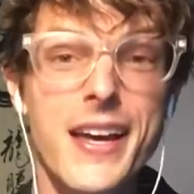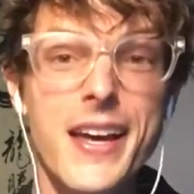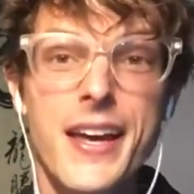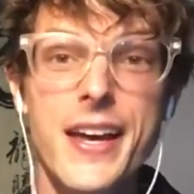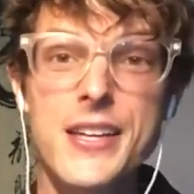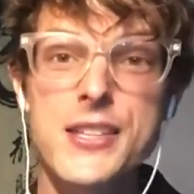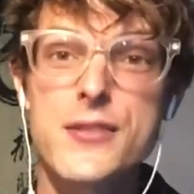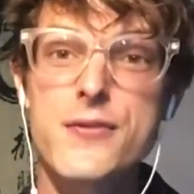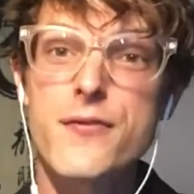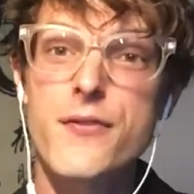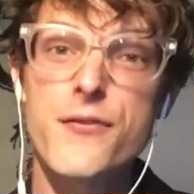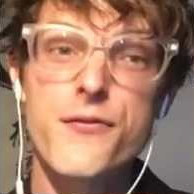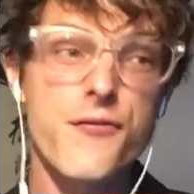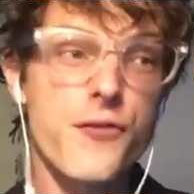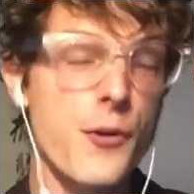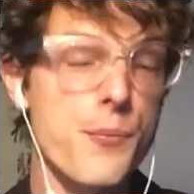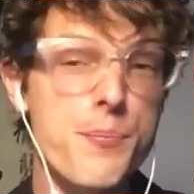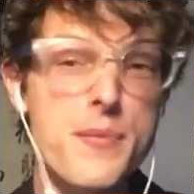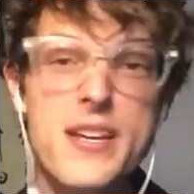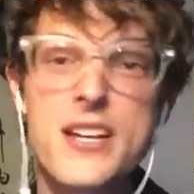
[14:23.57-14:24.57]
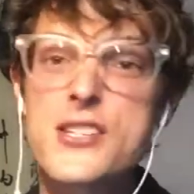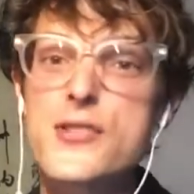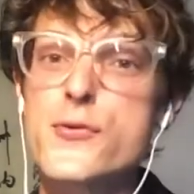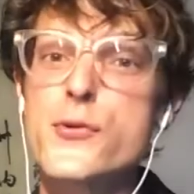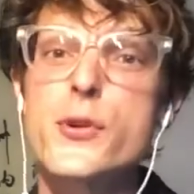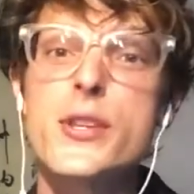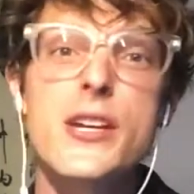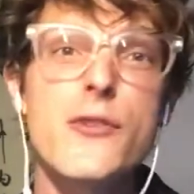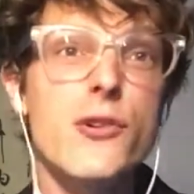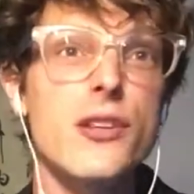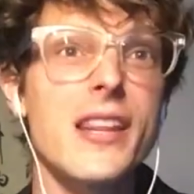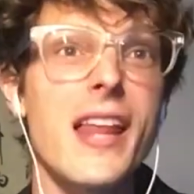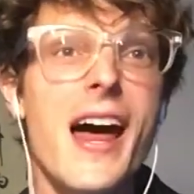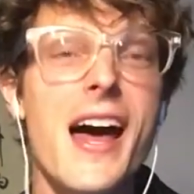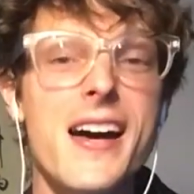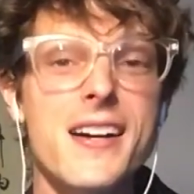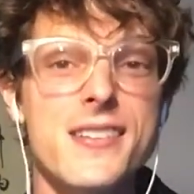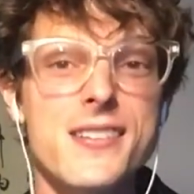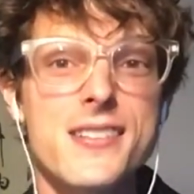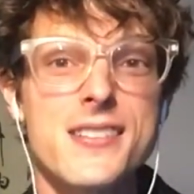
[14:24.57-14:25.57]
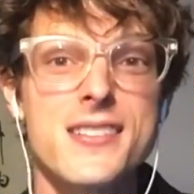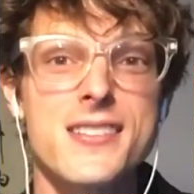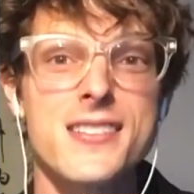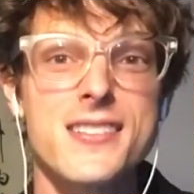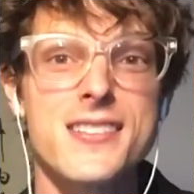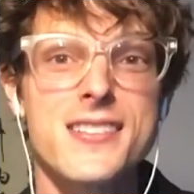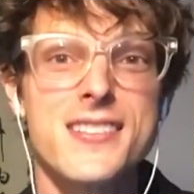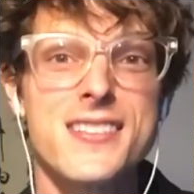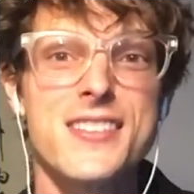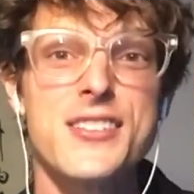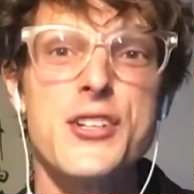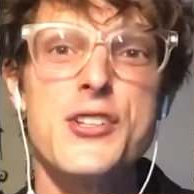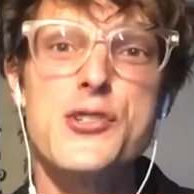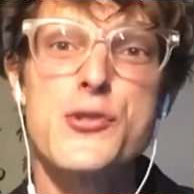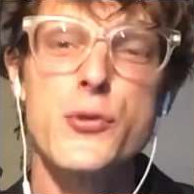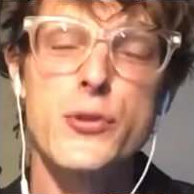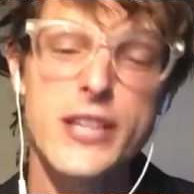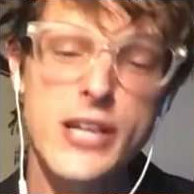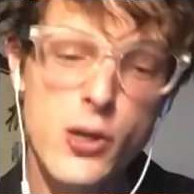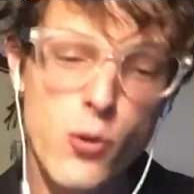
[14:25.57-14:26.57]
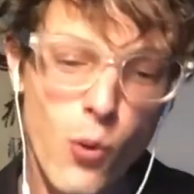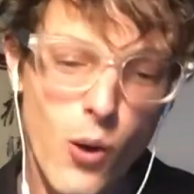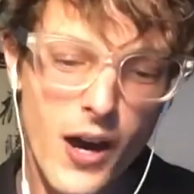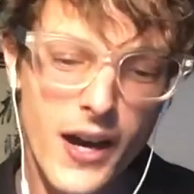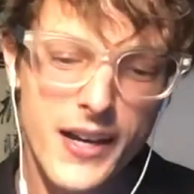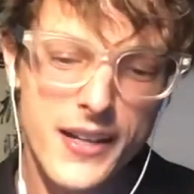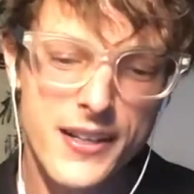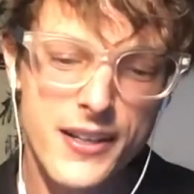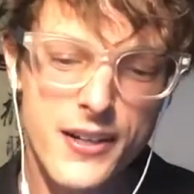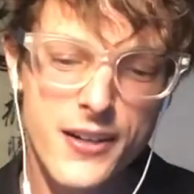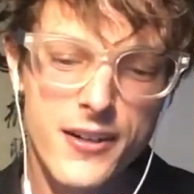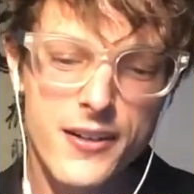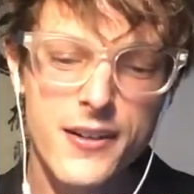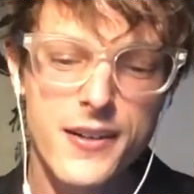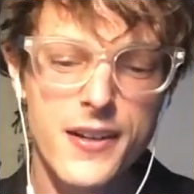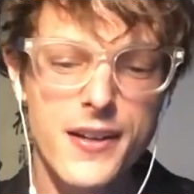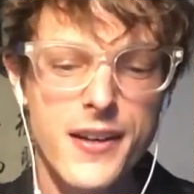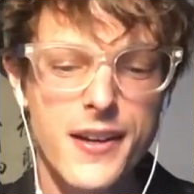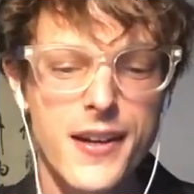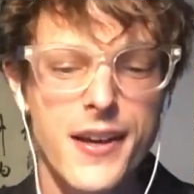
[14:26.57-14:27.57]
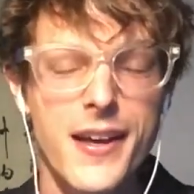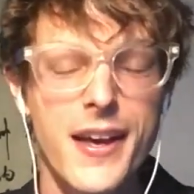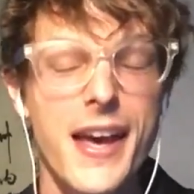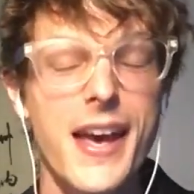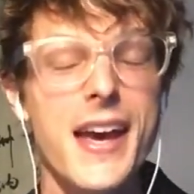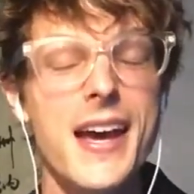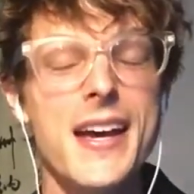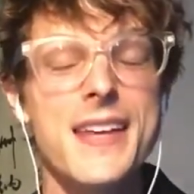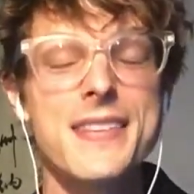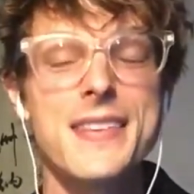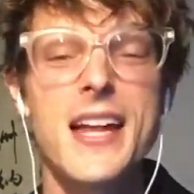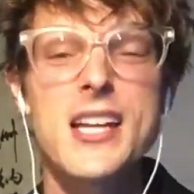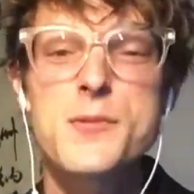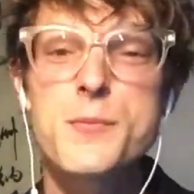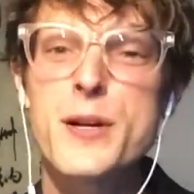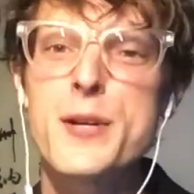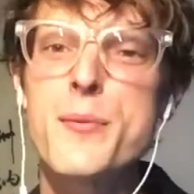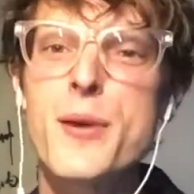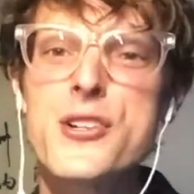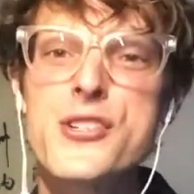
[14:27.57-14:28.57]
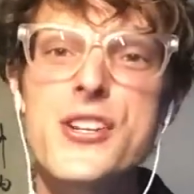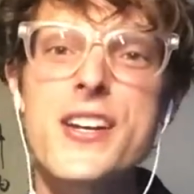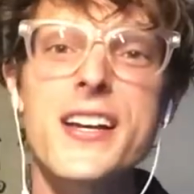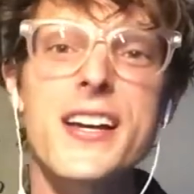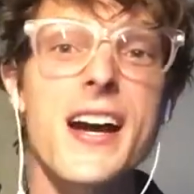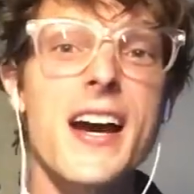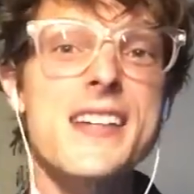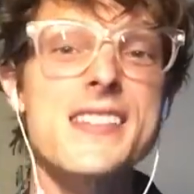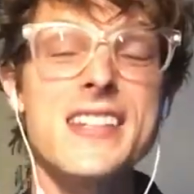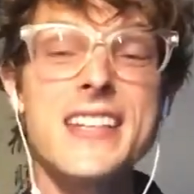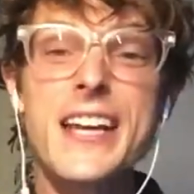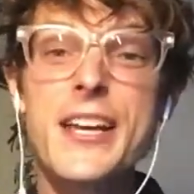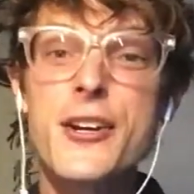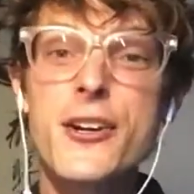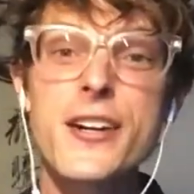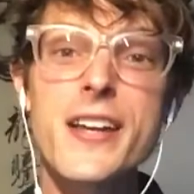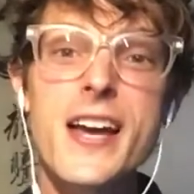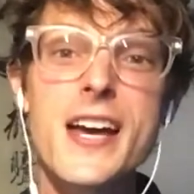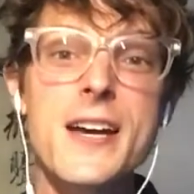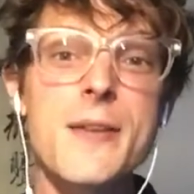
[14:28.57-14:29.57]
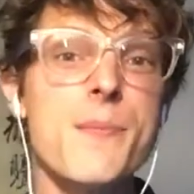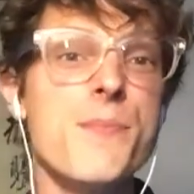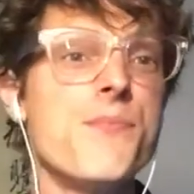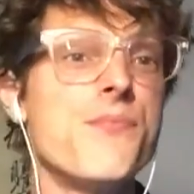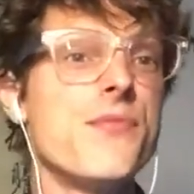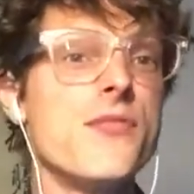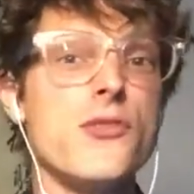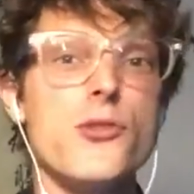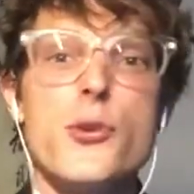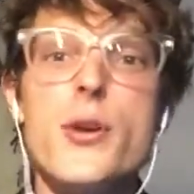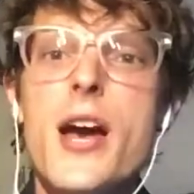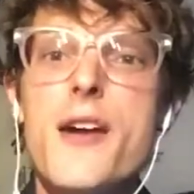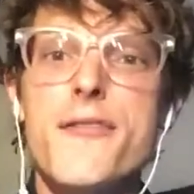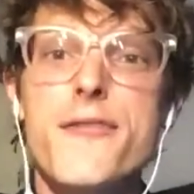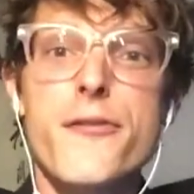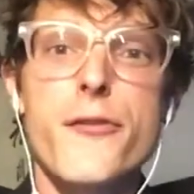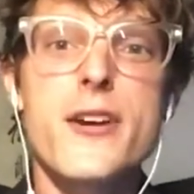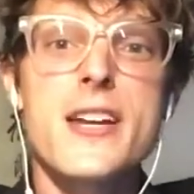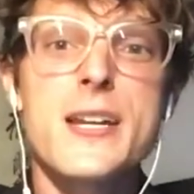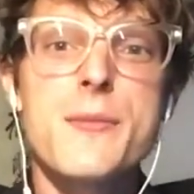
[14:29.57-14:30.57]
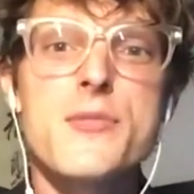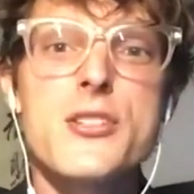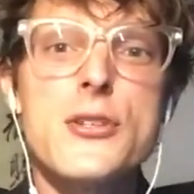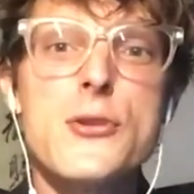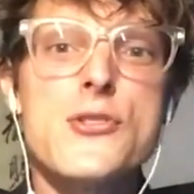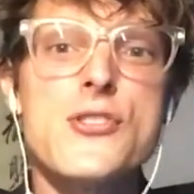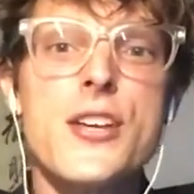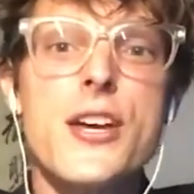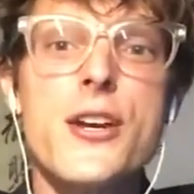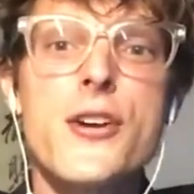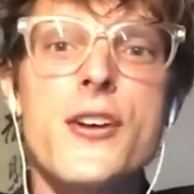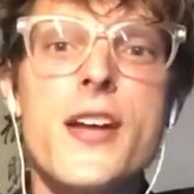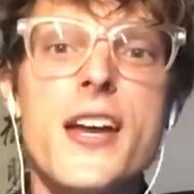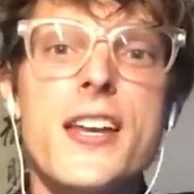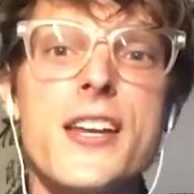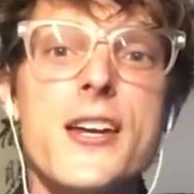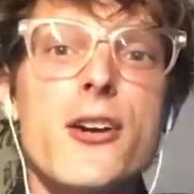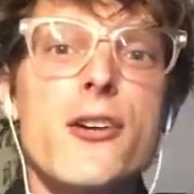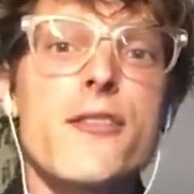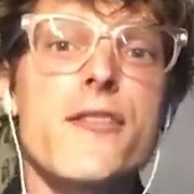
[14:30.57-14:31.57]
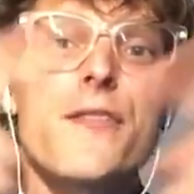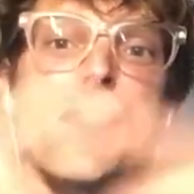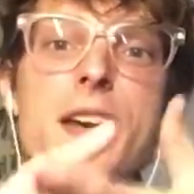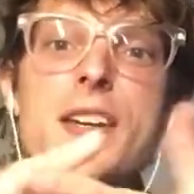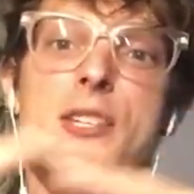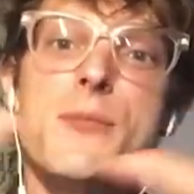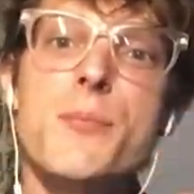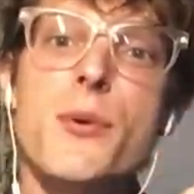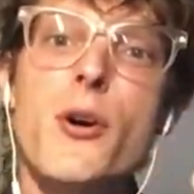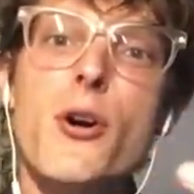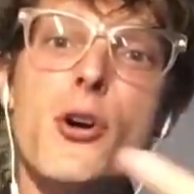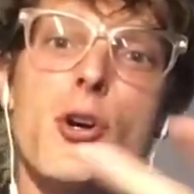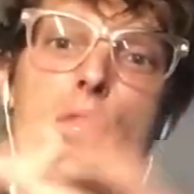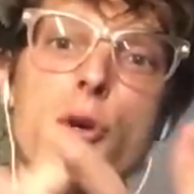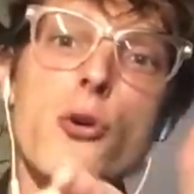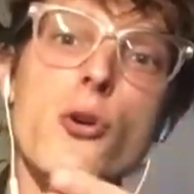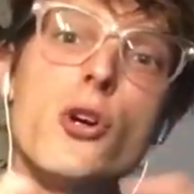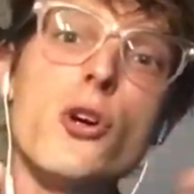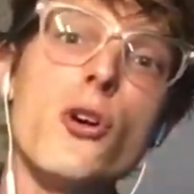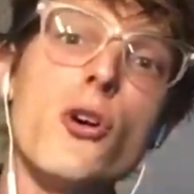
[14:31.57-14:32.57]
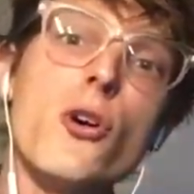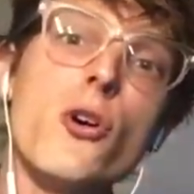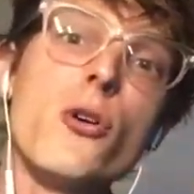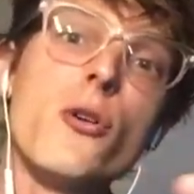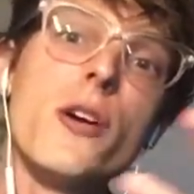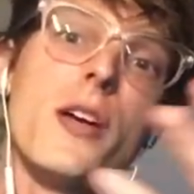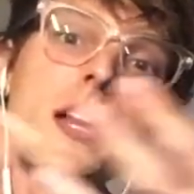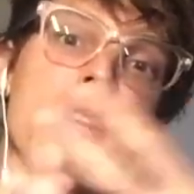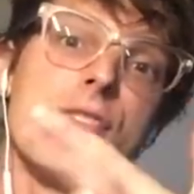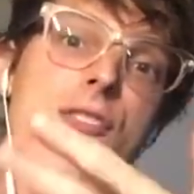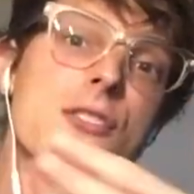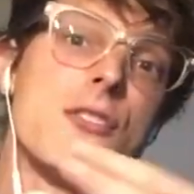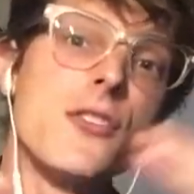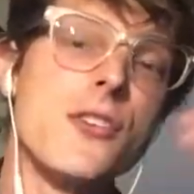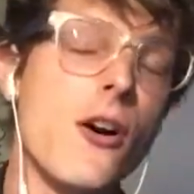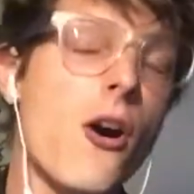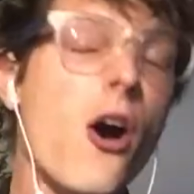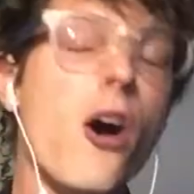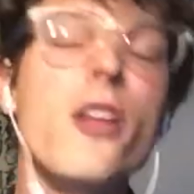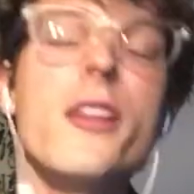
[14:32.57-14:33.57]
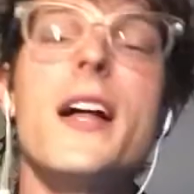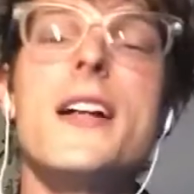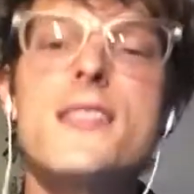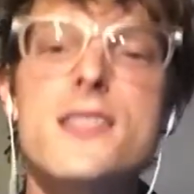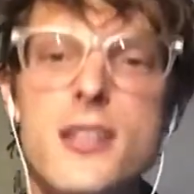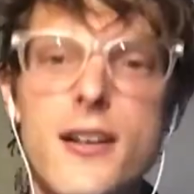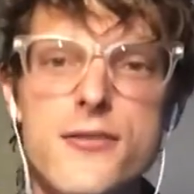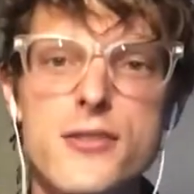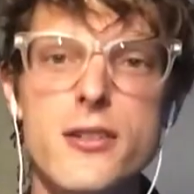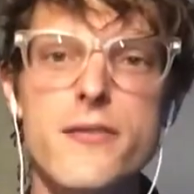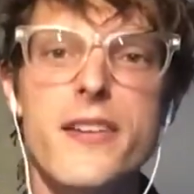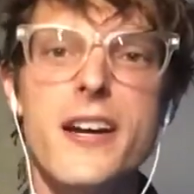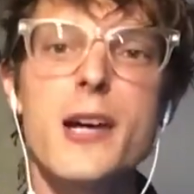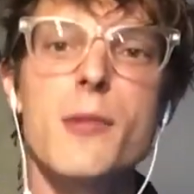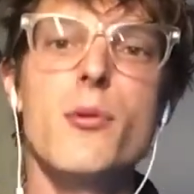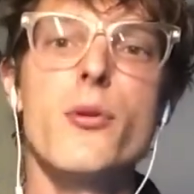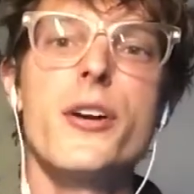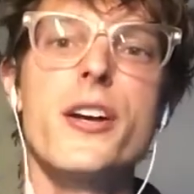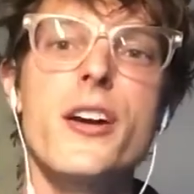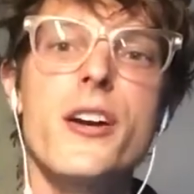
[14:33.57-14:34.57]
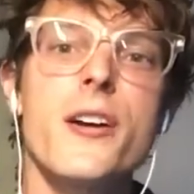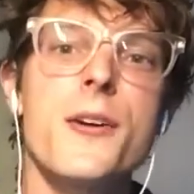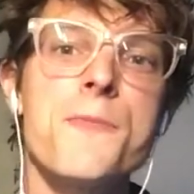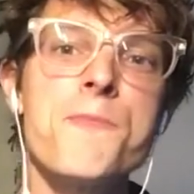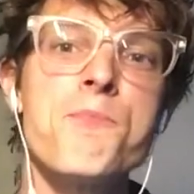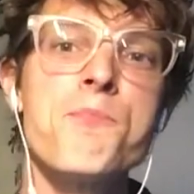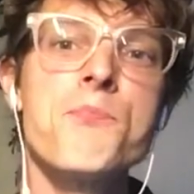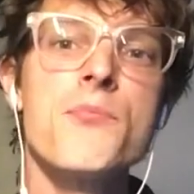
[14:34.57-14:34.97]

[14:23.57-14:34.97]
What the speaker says: It's, for me, it's really relaxed. It's really quiet here. And that's pretty much it, guys. And internet, you have freedom to use the internet here, Facebook, Google, all that stuff's available here.